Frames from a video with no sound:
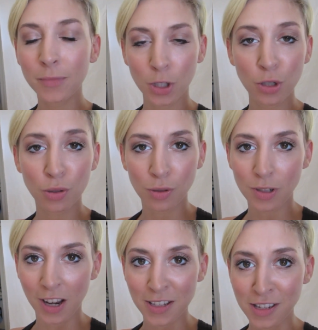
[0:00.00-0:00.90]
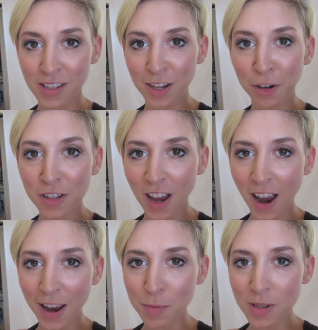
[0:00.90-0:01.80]
to Stacey's Secrets.
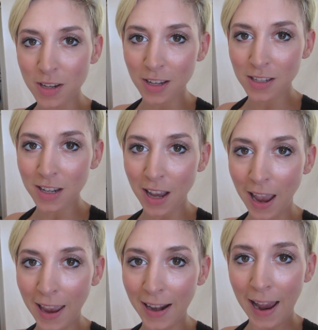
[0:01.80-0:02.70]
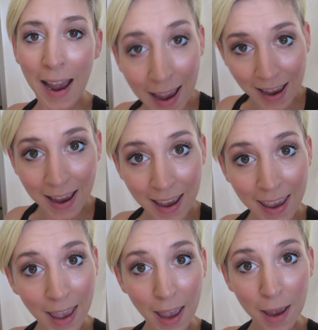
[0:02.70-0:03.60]
I am Stacey and I
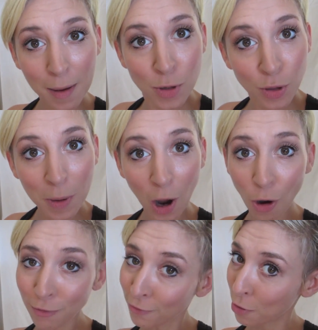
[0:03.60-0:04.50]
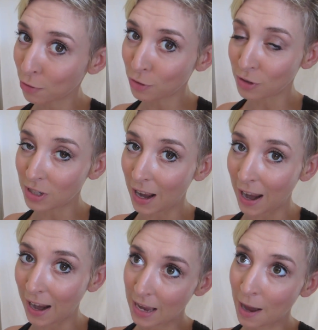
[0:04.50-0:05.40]
am doing my own photo shoot
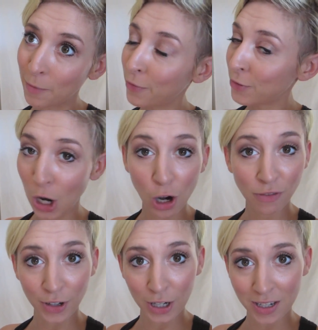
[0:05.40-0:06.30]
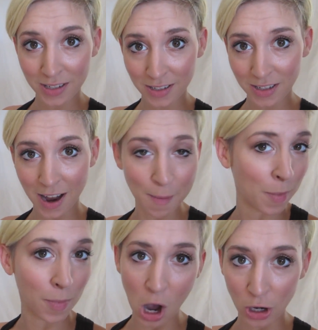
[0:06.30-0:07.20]
today. I'm the photographer,
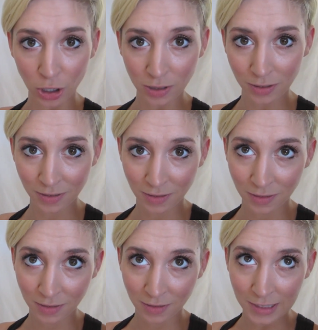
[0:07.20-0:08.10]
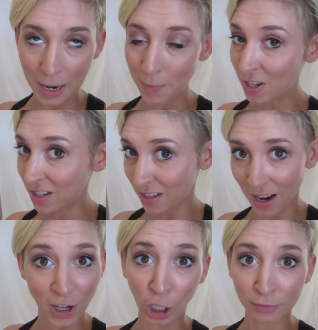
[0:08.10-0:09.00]
I'm the model, I'm the
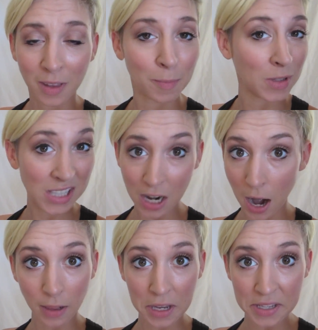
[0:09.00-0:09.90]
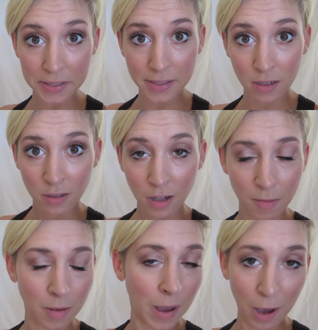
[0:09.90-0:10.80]
designer, I'm the stylist,
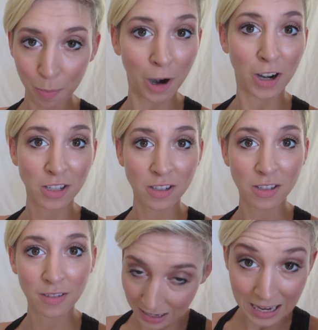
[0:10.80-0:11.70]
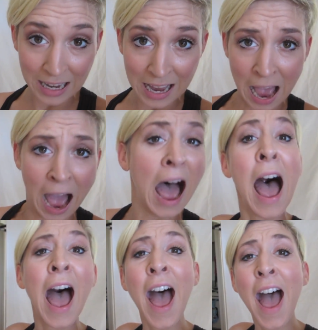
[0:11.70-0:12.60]
I'm the makeup artist.
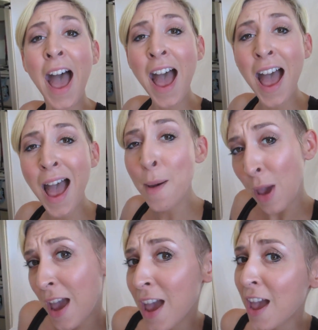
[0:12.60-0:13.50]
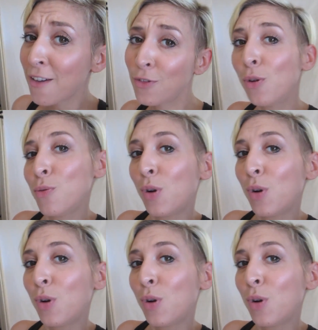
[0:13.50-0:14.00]
I'm every